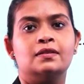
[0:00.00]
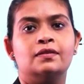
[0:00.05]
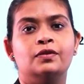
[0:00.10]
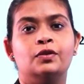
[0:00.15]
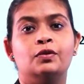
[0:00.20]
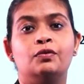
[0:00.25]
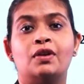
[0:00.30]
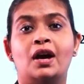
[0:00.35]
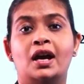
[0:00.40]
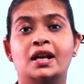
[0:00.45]

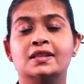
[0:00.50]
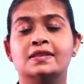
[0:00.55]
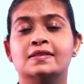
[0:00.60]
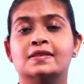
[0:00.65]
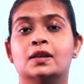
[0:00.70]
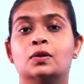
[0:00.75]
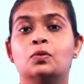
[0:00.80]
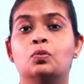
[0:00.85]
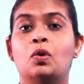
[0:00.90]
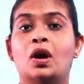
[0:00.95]
the rights
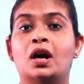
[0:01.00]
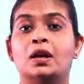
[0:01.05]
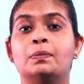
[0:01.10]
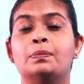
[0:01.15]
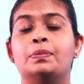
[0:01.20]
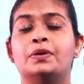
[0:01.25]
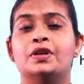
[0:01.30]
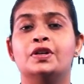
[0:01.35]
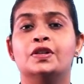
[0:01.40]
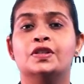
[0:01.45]
that one
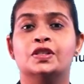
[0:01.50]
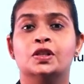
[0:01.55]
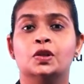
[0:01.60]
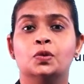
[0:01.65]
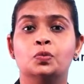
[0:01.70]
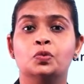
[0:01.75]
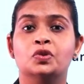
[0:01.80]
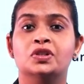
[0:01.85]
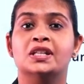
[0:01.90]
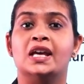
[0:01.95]

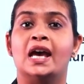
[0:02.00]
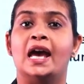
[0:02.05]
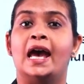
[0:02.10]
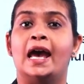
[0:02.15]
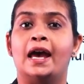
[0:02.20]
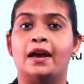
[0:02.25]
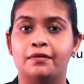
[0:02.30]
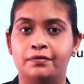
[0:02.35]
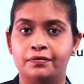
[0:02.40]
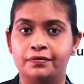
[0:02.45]
person would
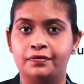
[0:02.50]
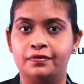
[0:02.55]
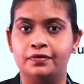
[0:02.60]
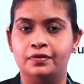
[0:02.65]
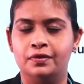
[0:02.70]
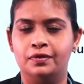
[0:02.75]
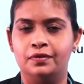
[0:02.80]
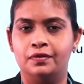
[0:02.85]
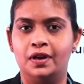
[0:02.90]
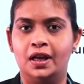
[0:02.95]
have,
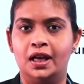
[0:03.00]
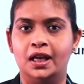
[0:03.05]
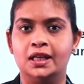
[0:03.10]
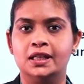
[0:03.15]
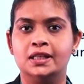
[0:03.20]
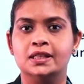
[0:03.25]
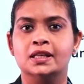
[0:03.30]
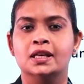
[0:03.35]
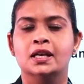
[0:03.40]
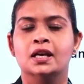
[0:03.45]

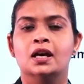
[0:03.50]
right?